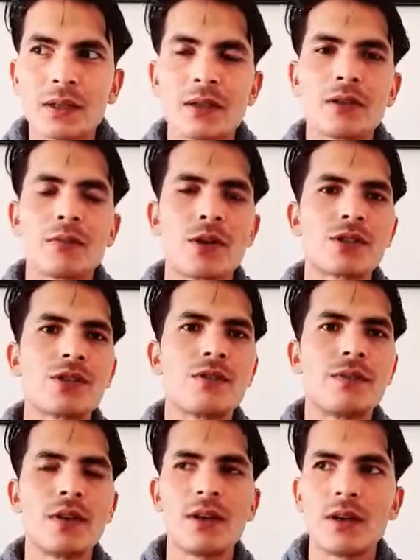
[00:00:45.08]
First of
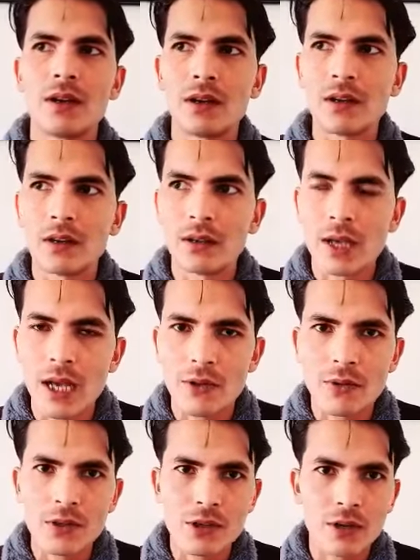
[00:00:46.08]
all, I will
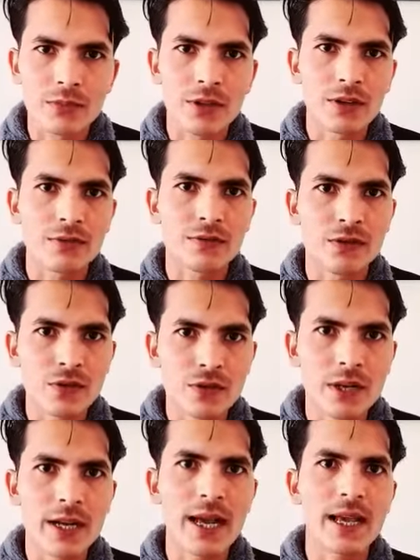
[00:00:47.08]
serve the food and
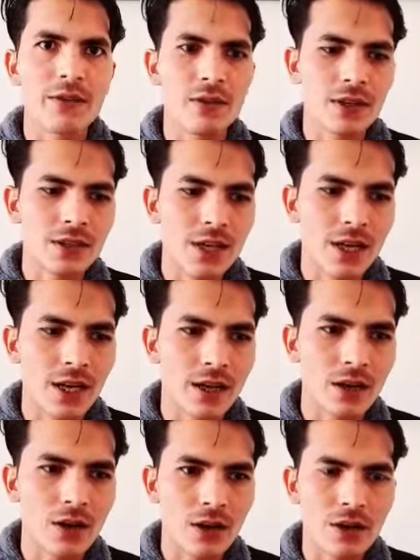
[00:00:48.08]
I will take an
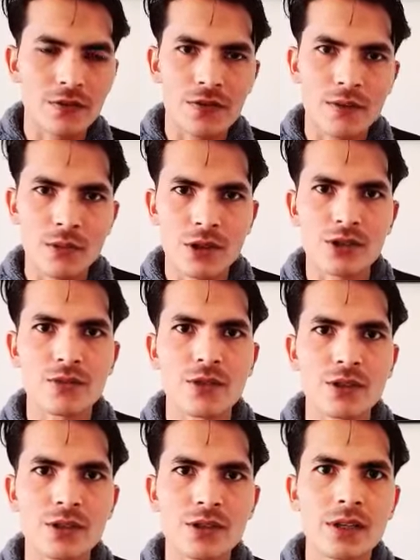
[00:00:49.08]
order from customers.
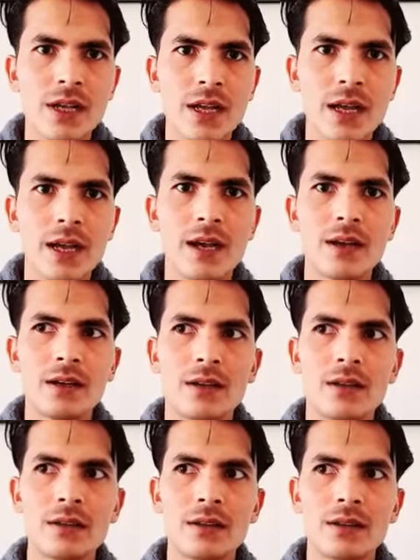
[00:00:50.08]
Mm-hmm.
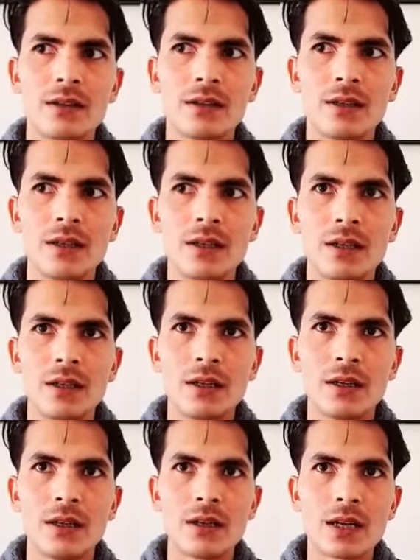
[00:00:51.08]
And
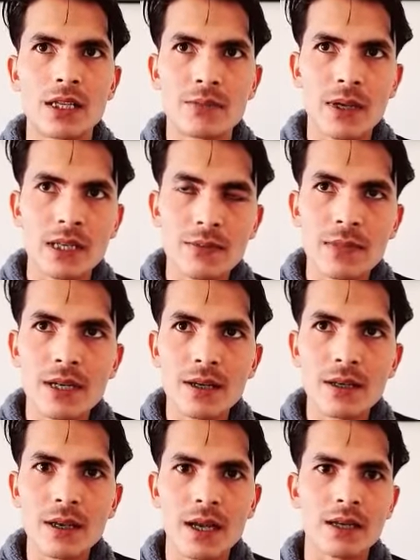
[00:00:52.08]
respectively
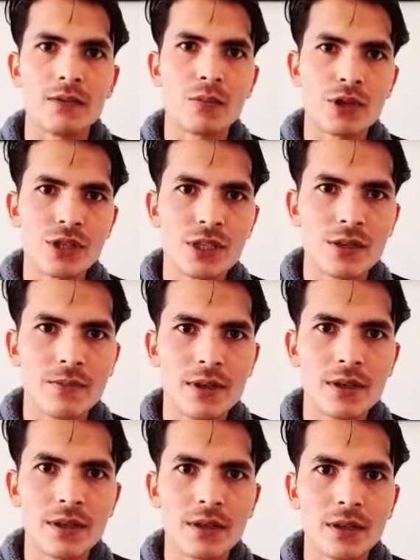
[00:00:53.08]
and
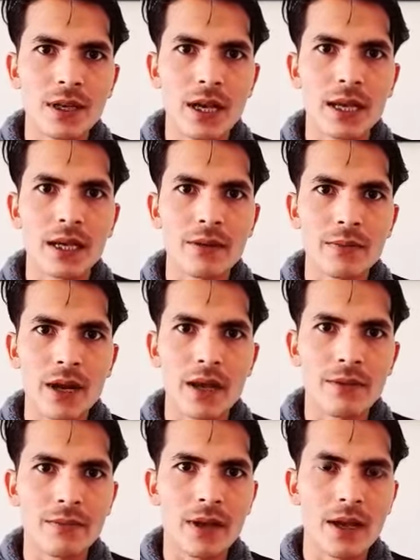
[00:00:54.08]
positively, I can buy
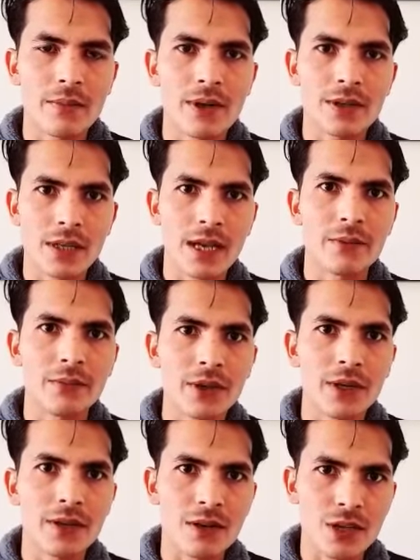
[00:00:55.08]
every time in
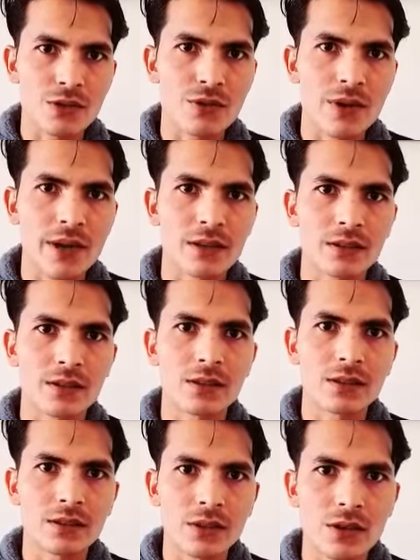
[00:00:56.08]
restaurants,
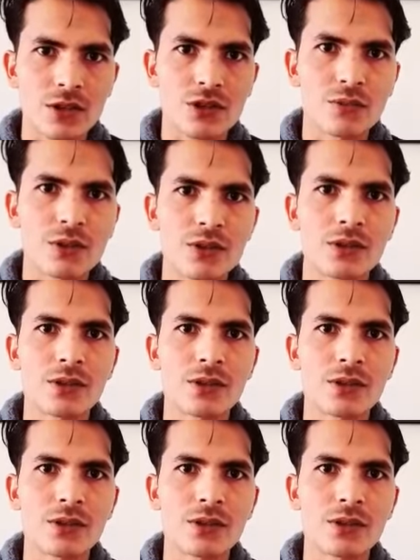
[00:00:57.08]
customers.